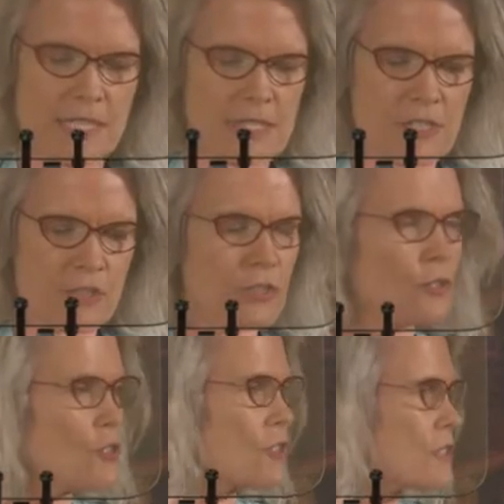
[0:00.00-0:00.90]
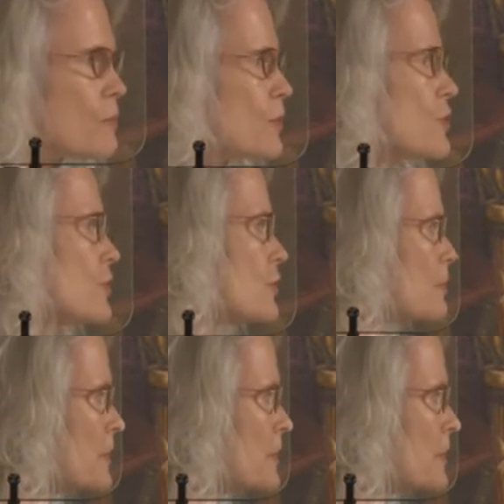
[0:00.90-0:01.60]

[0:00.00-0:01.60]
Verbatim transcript: institutions. Would you